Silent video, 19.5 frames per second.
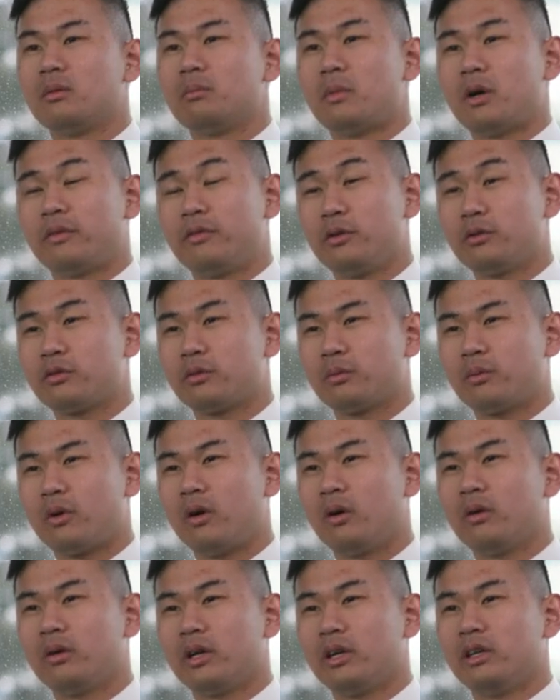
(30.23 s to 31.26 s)
My future
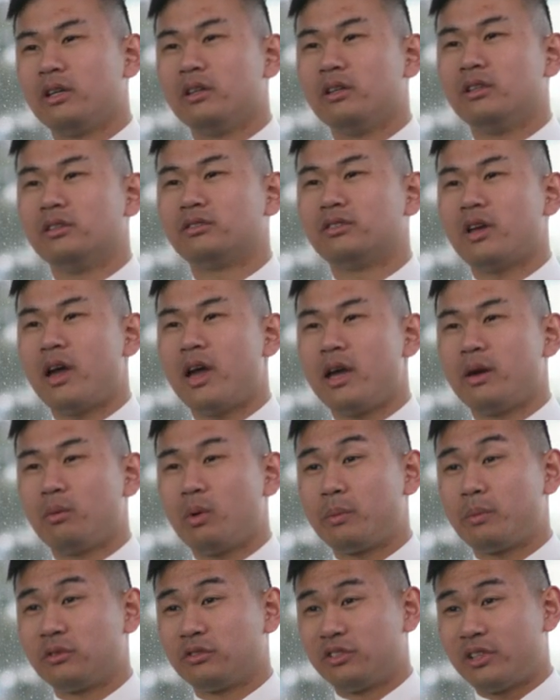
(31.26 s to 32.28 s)
role is a
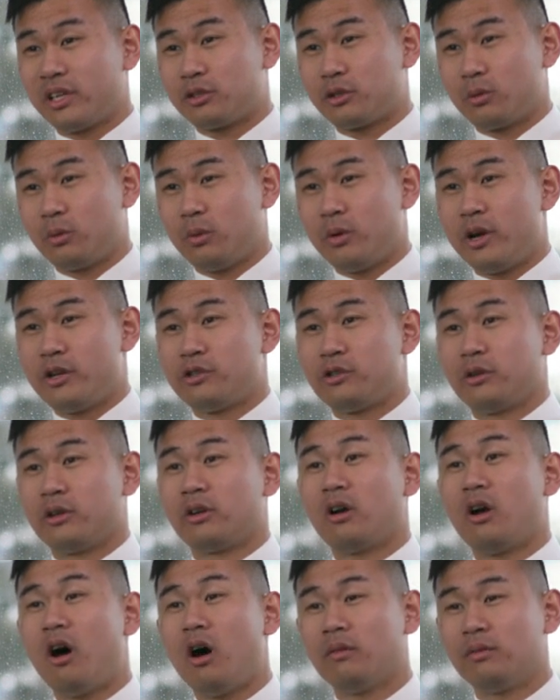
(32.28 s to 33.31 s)
weapons electrical
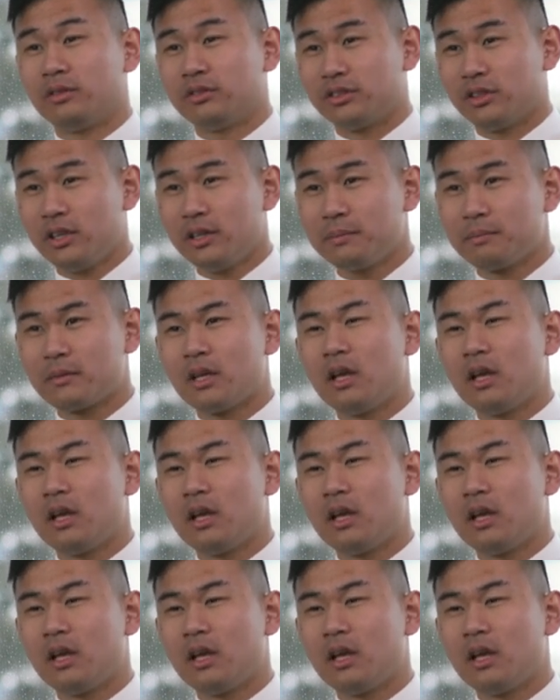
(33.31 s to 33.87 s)
engineering officer.